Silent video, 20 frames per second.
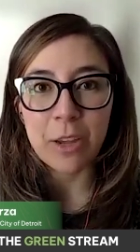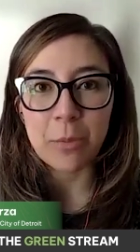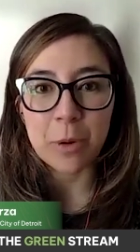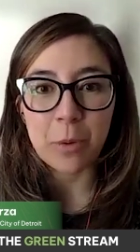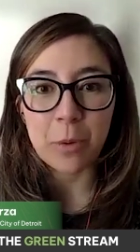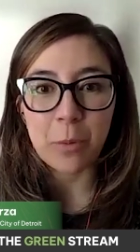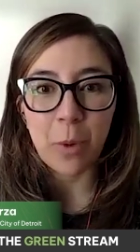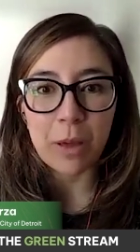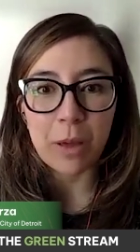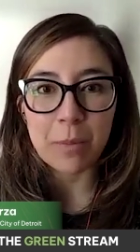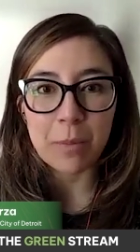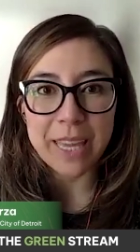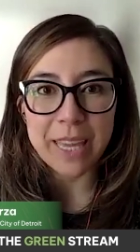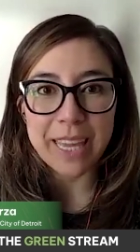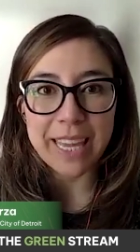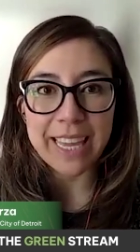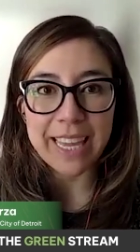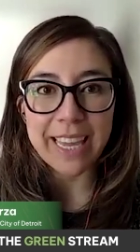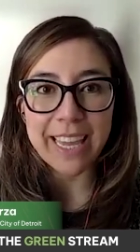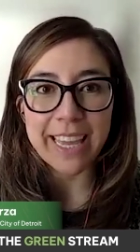
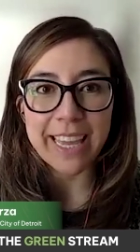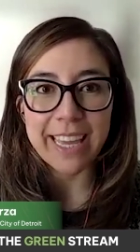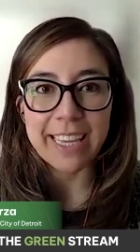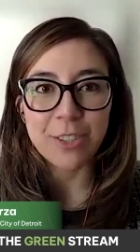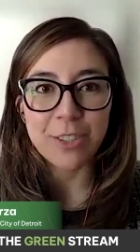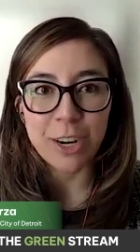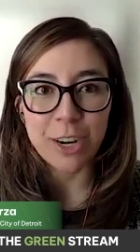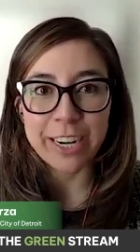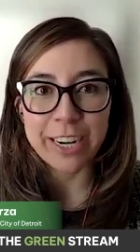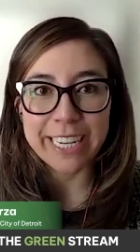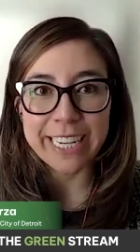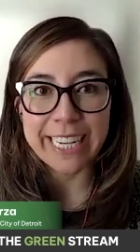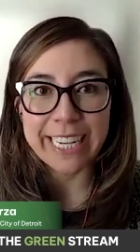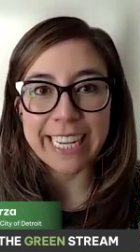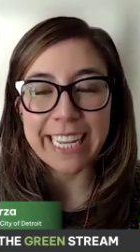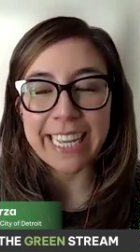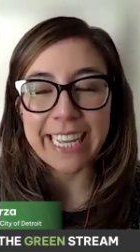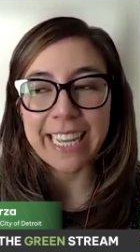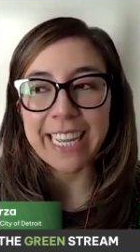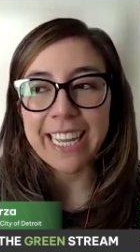overwhelming and
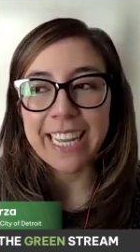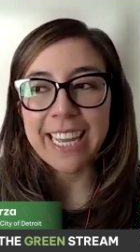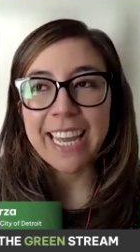jargony,